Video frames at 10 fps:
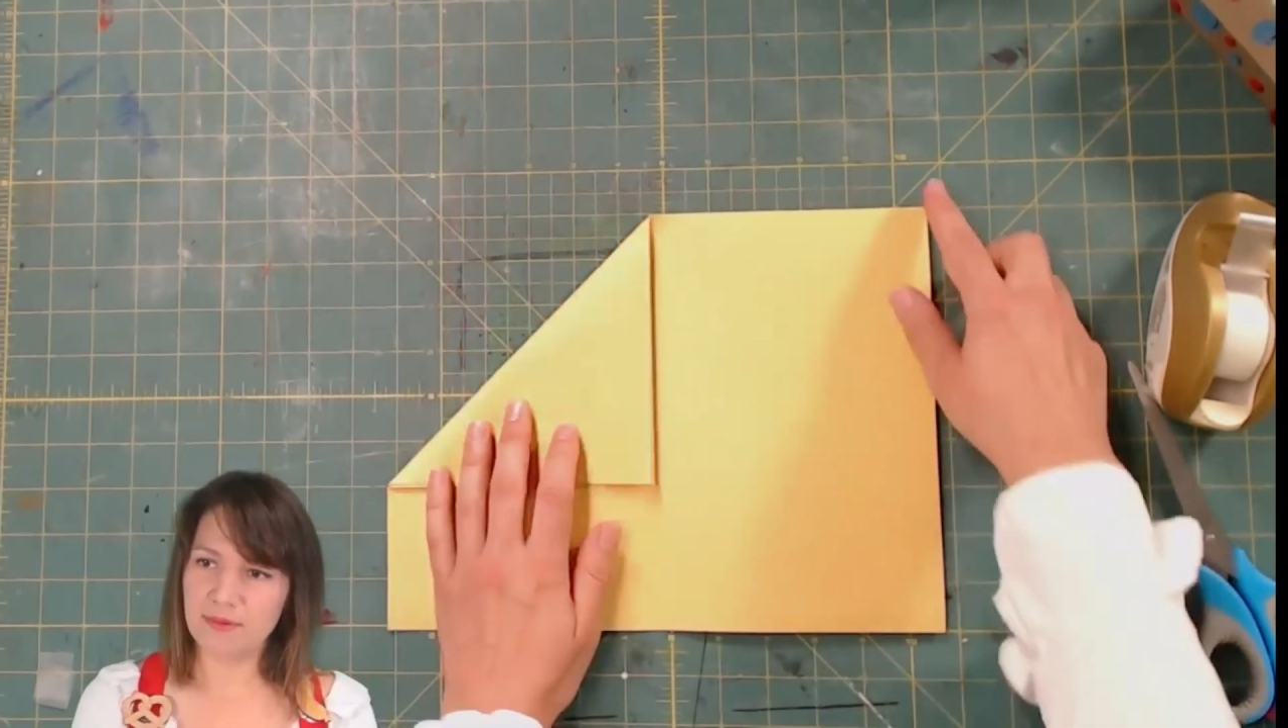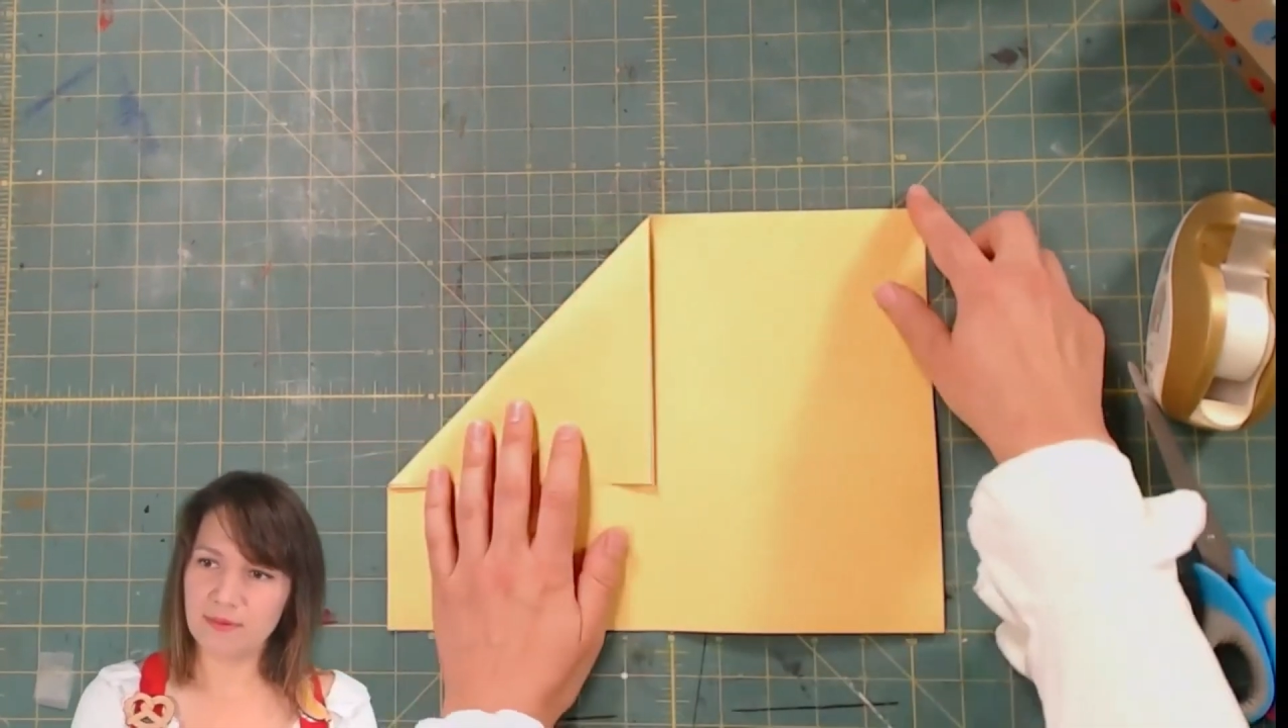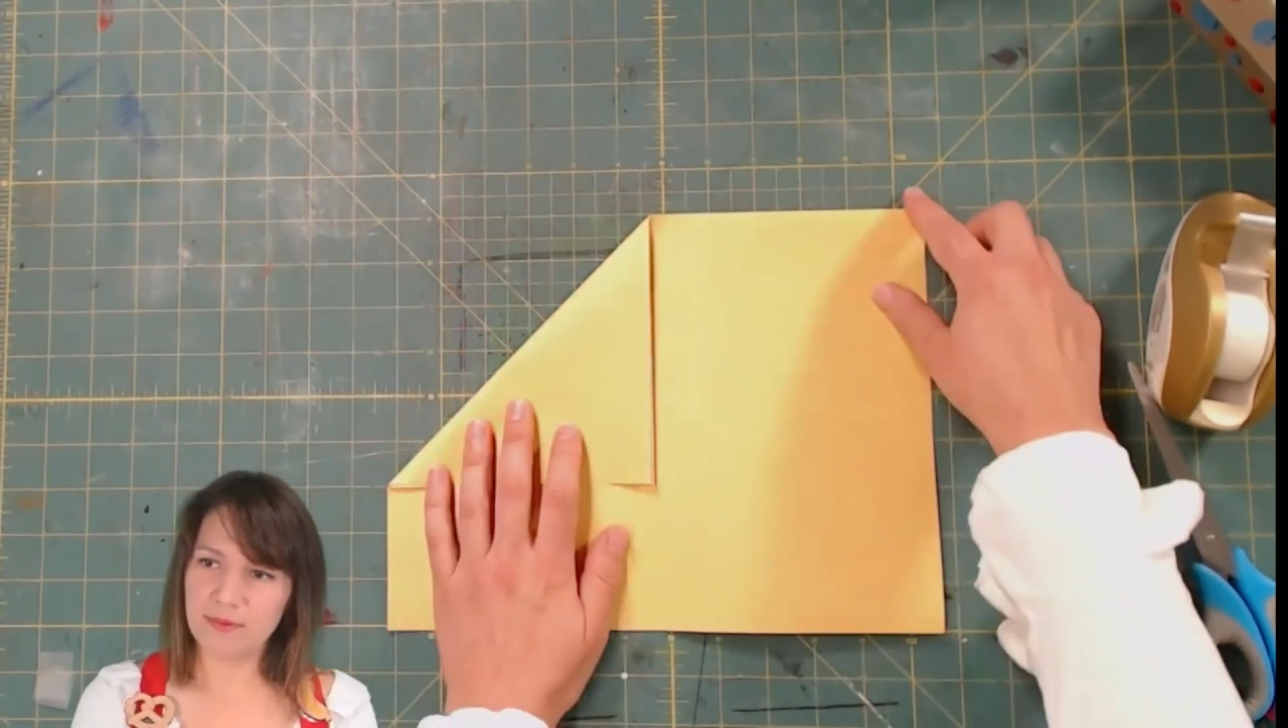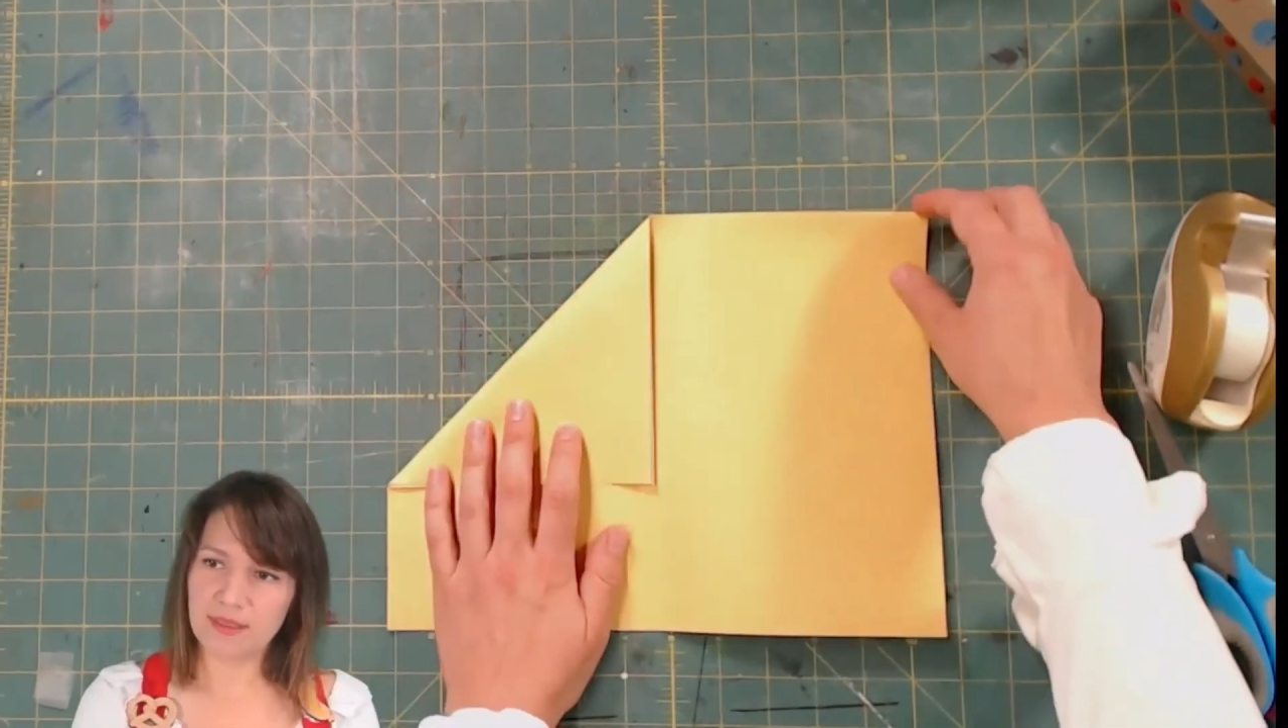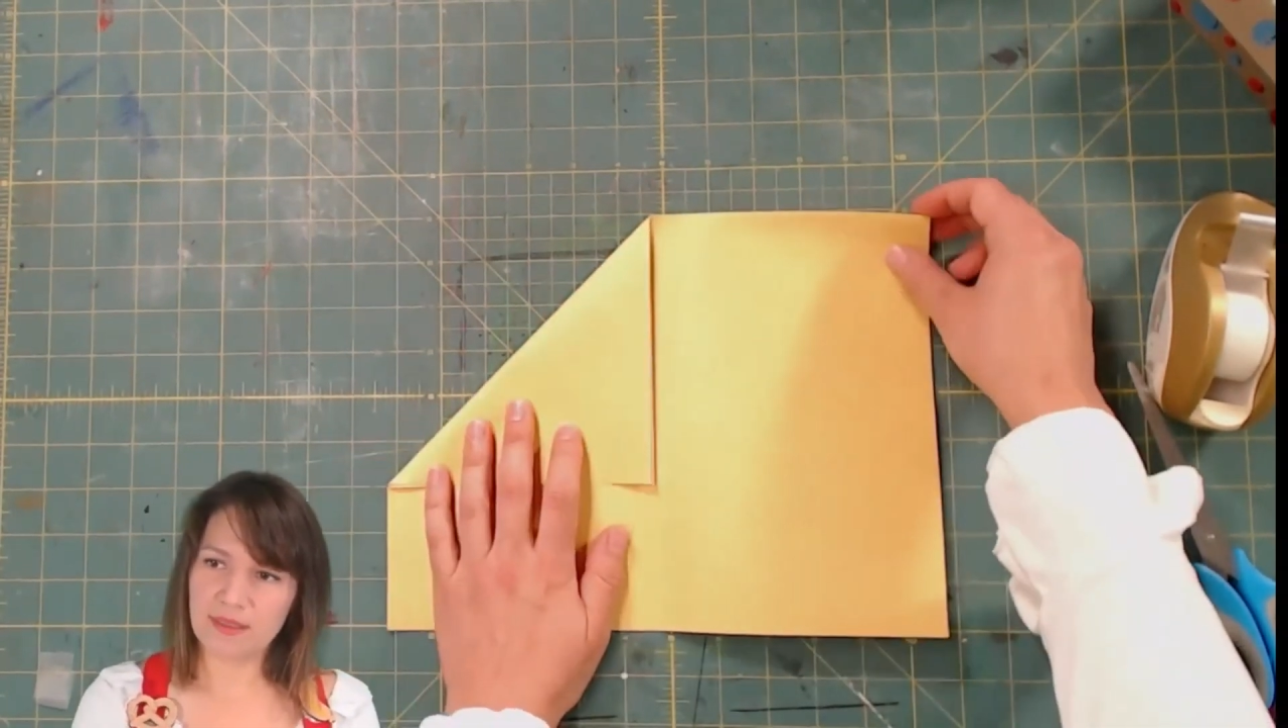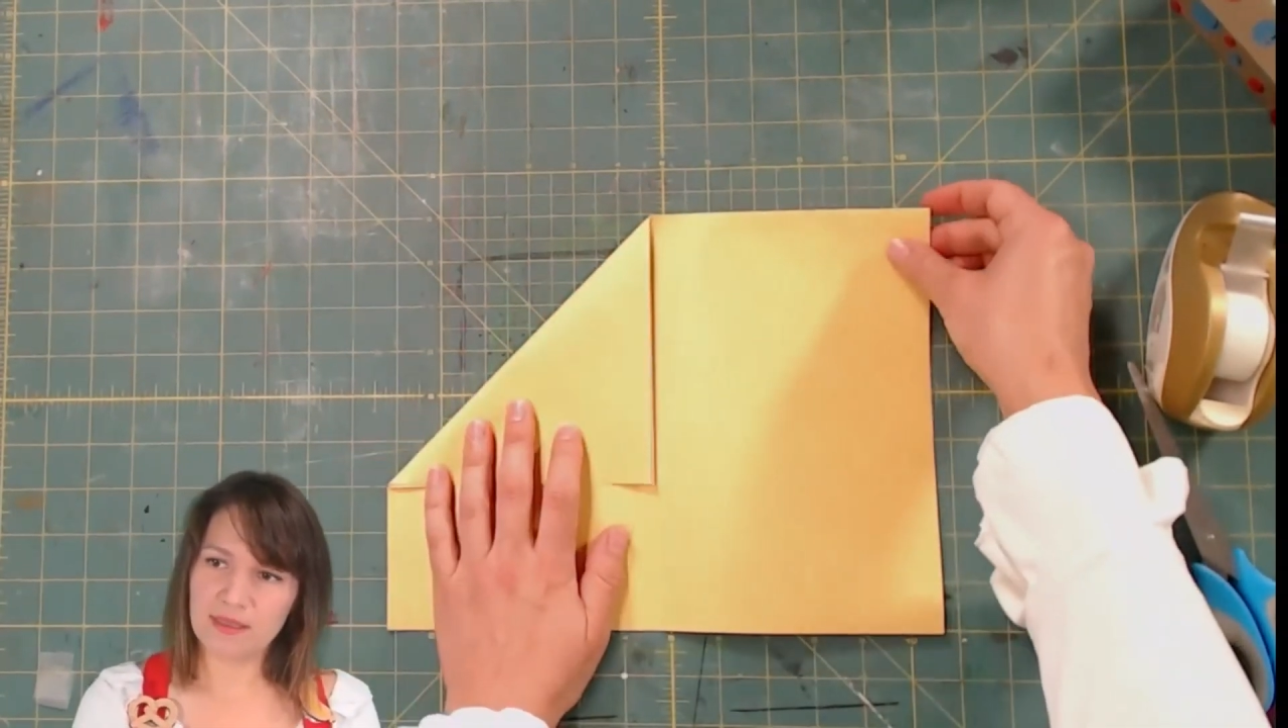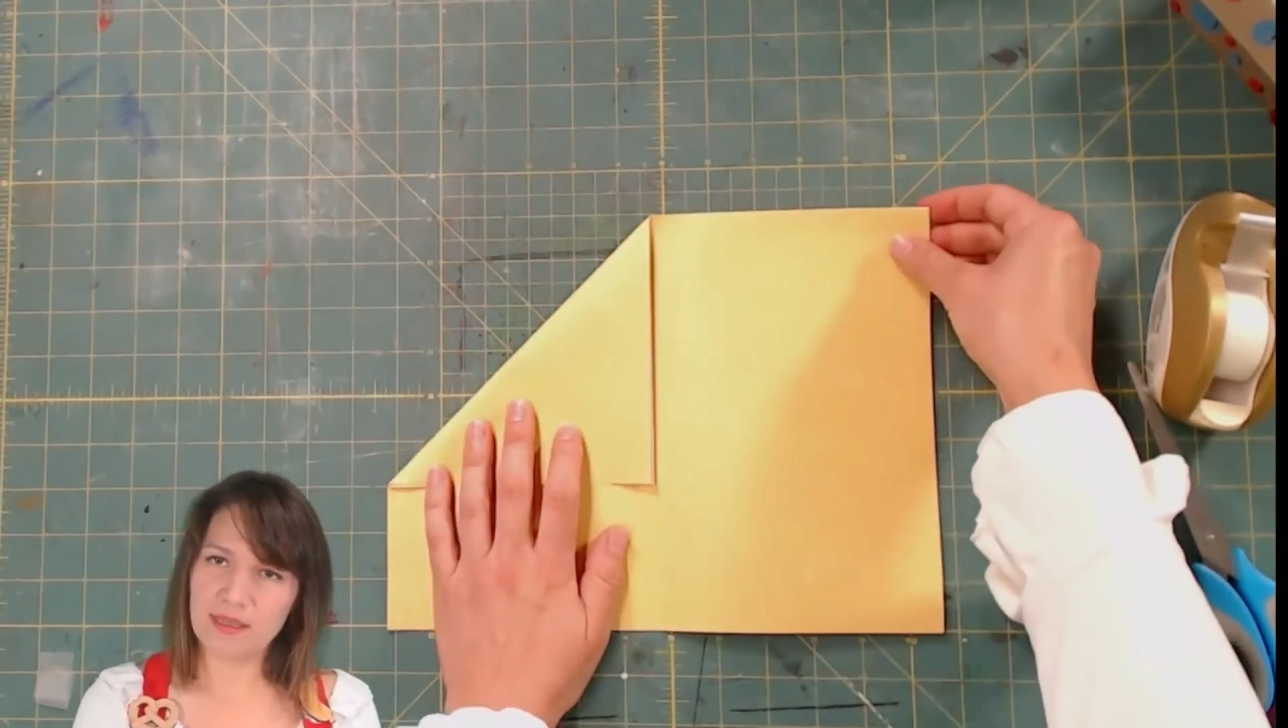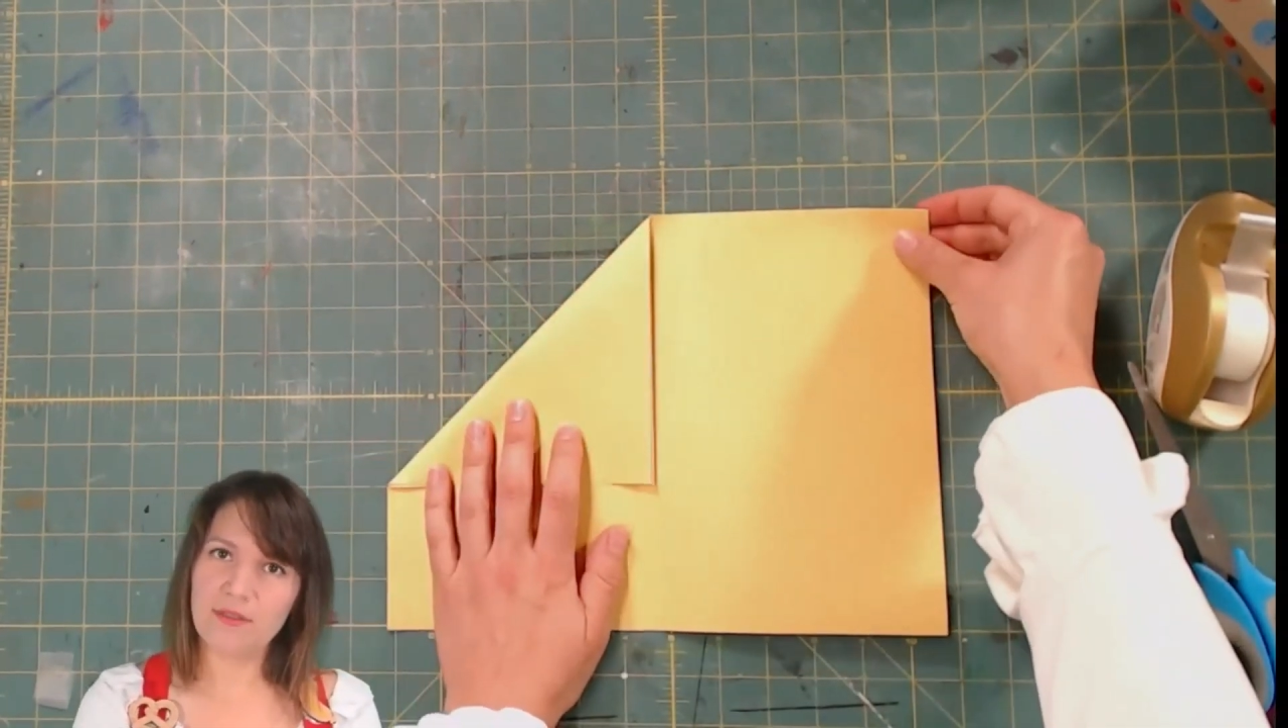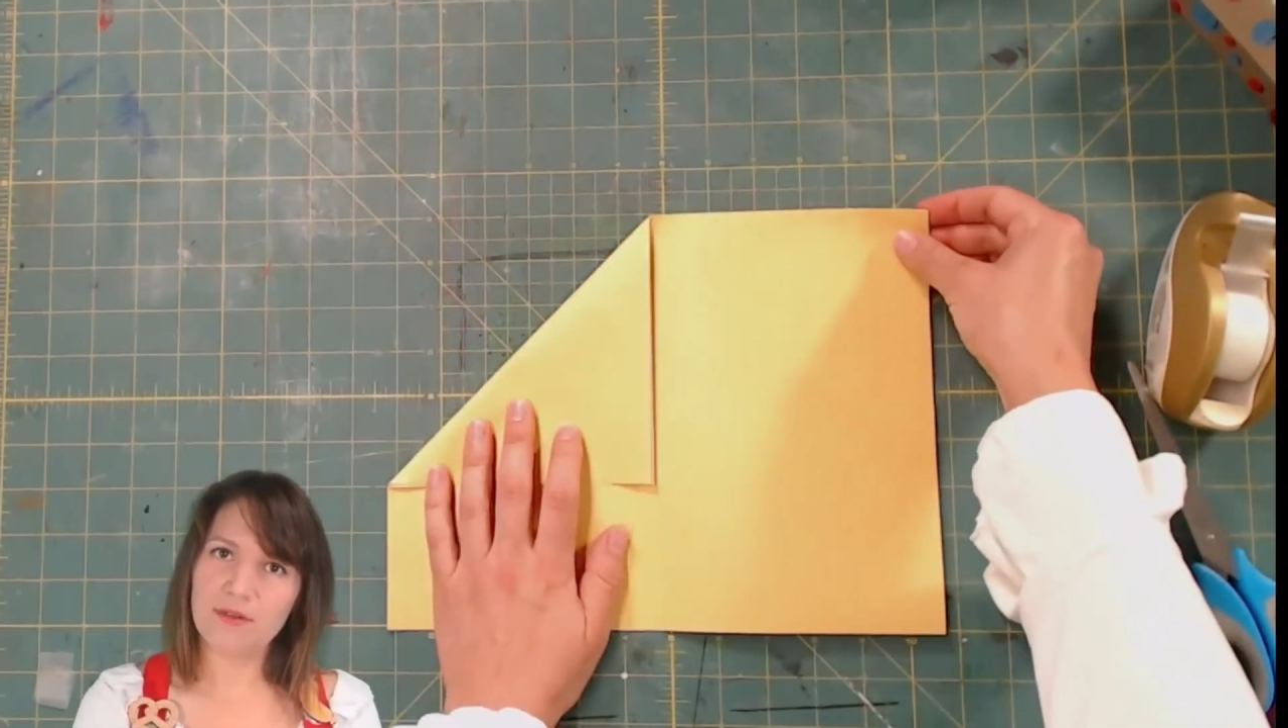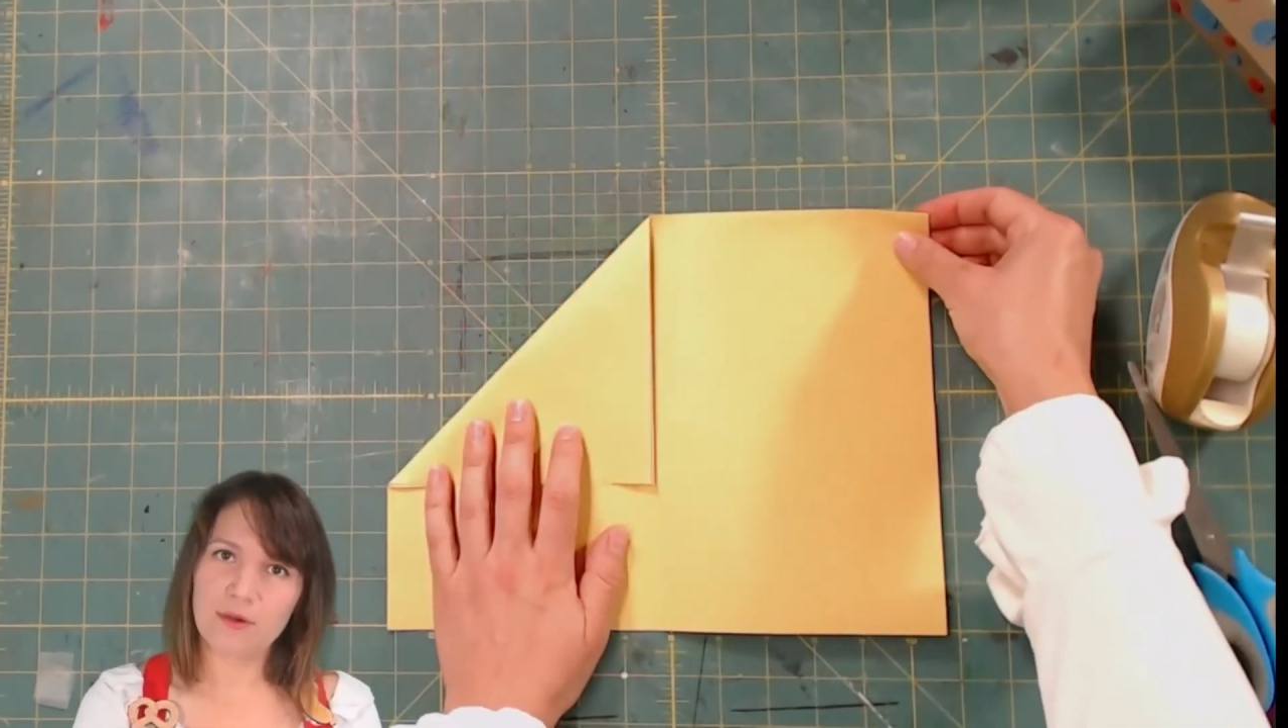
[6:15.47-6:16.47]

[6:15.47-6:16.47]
with the other